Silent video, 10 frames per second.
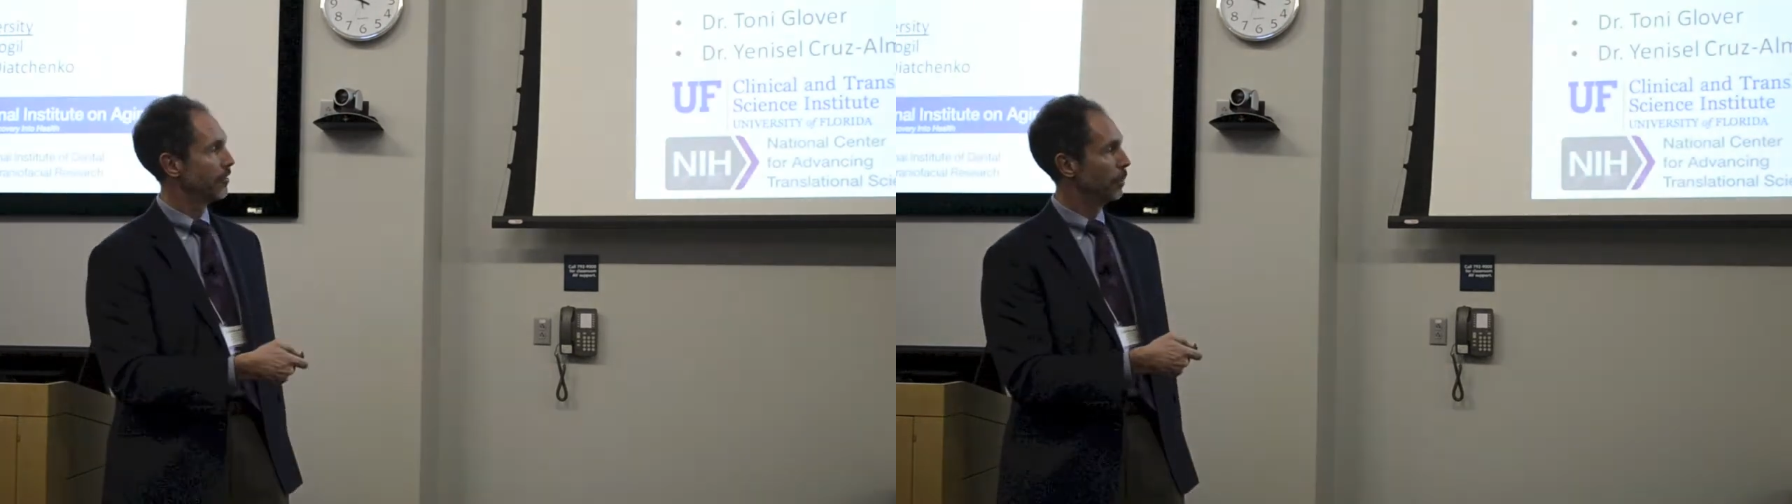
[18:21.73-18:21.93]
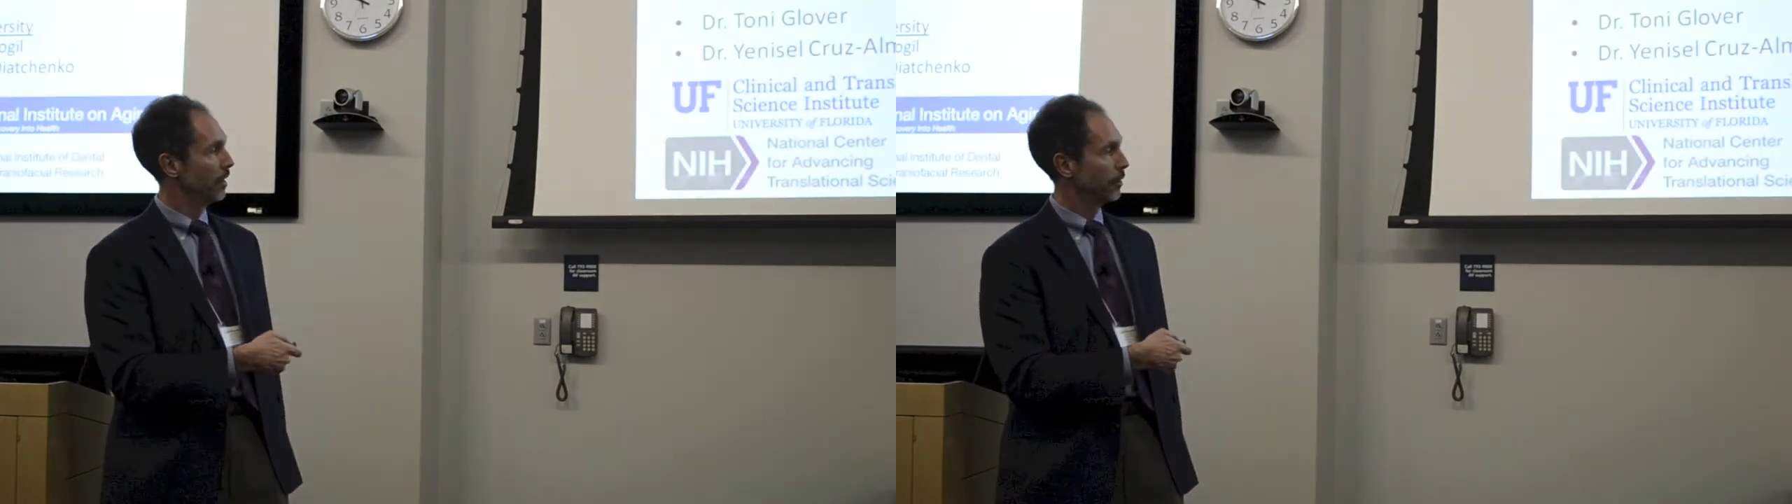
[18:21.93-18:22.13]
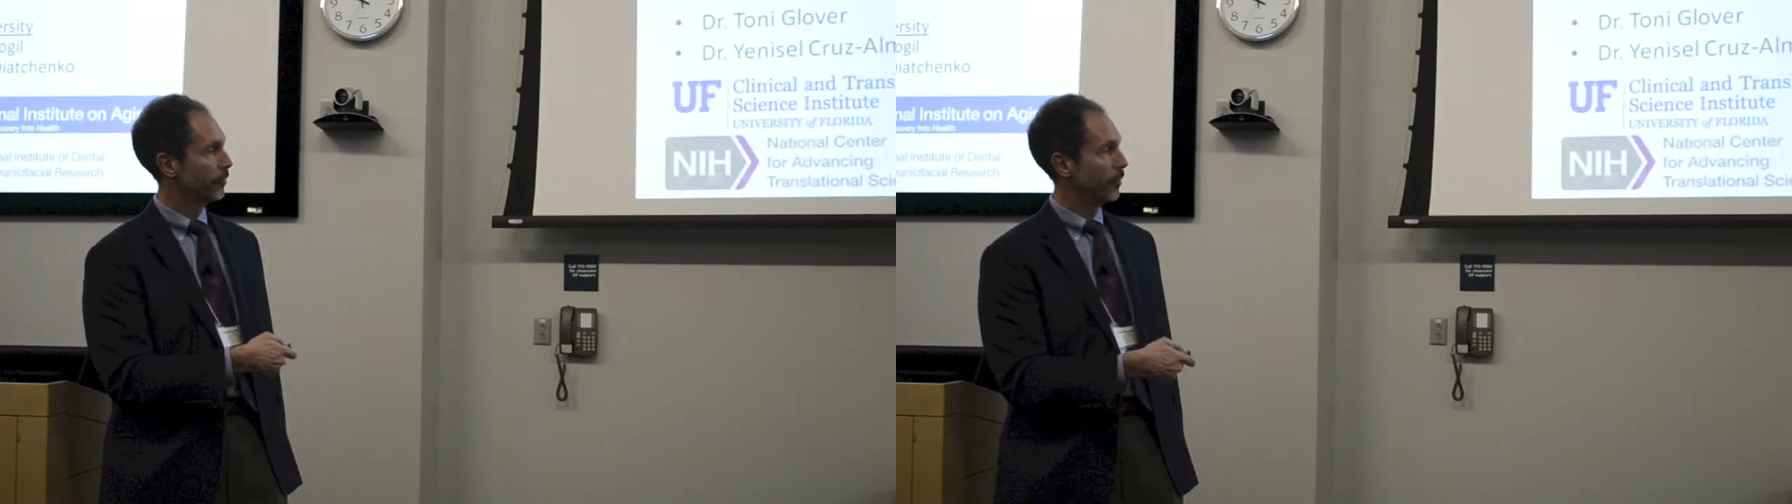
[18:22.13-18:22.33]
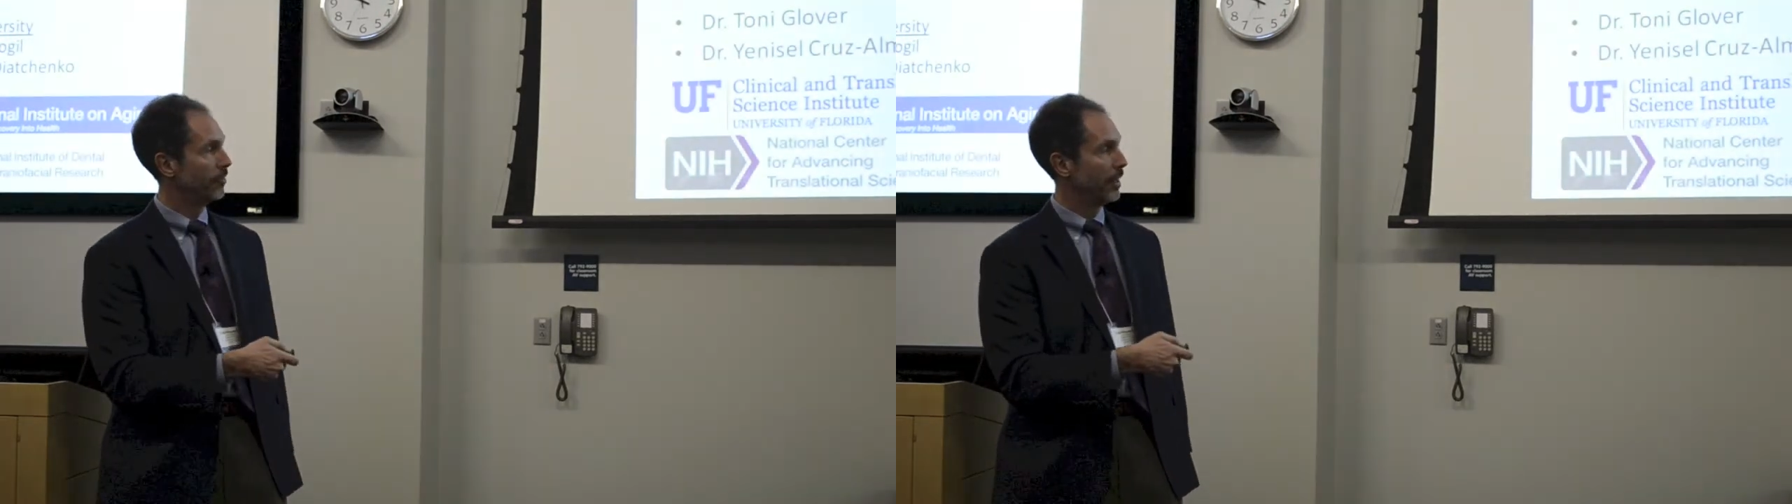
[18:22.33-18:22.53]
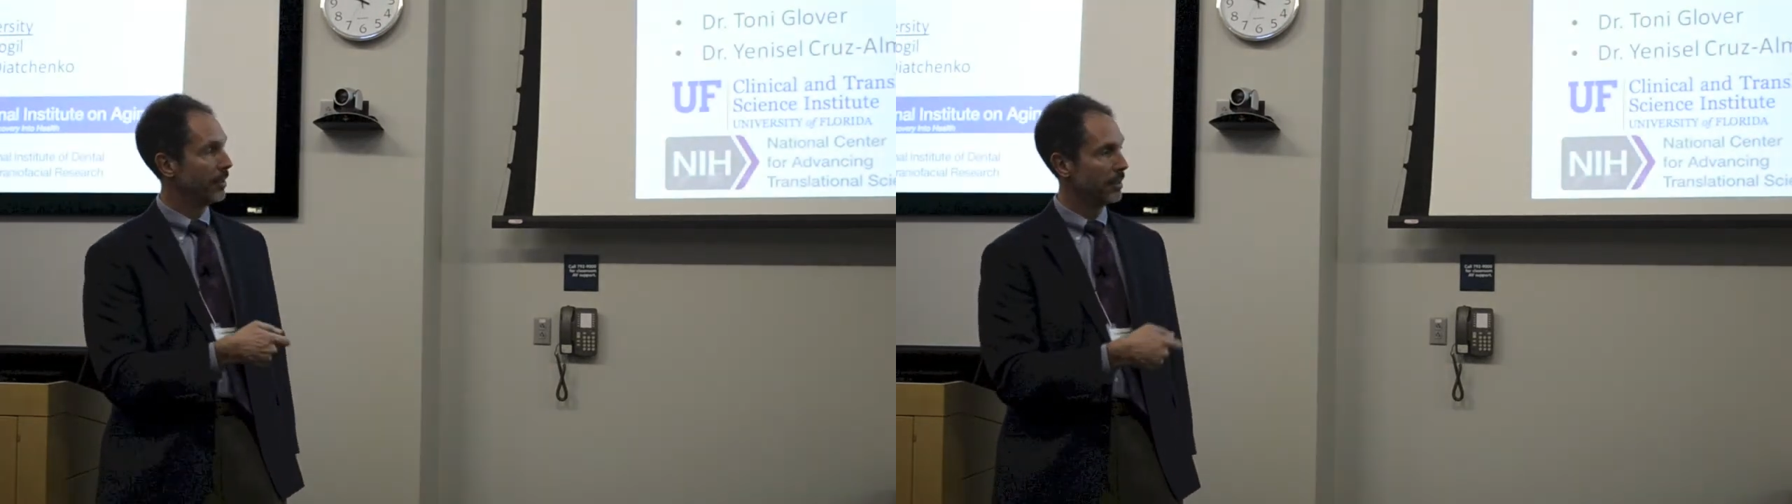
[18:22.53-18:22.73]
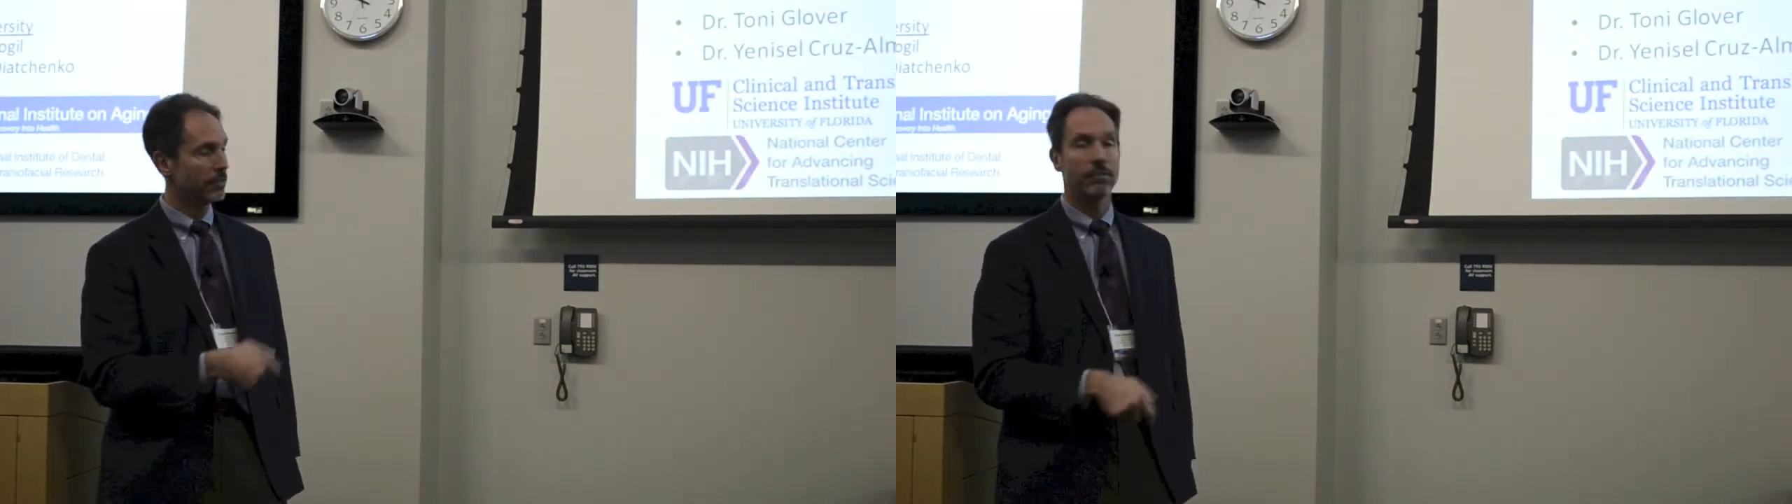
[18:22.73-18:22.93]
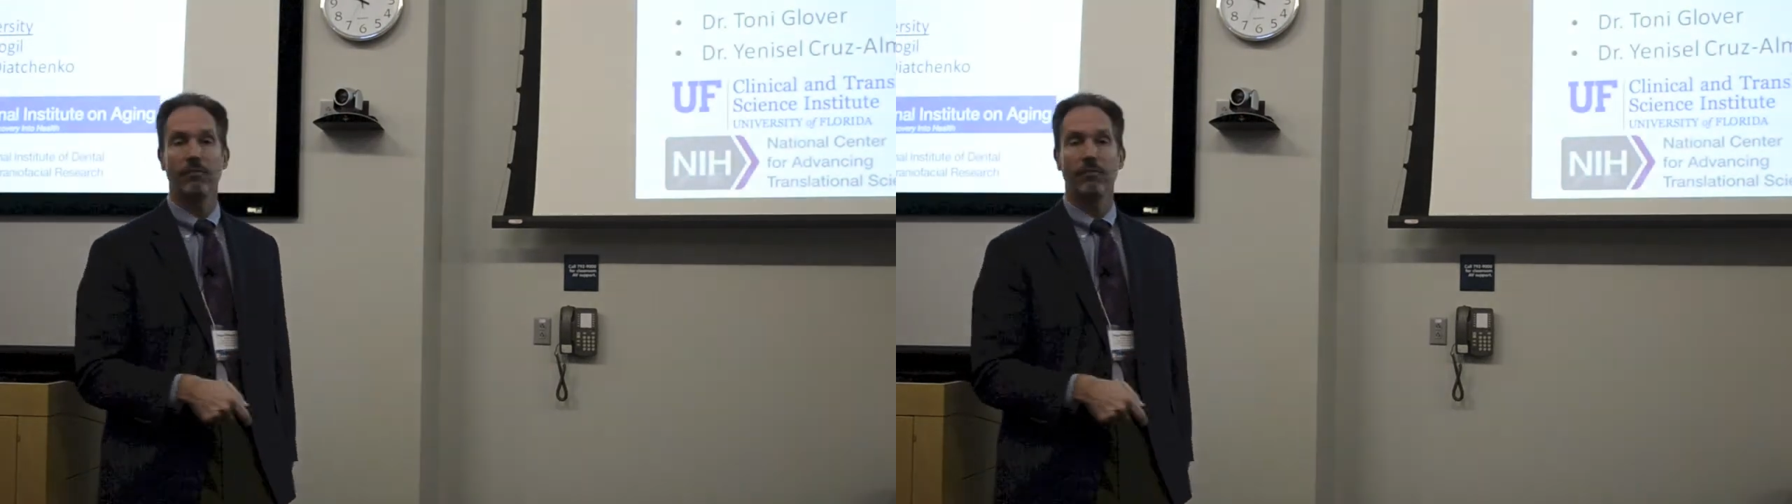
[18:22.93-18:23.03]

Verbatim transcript: as well as from various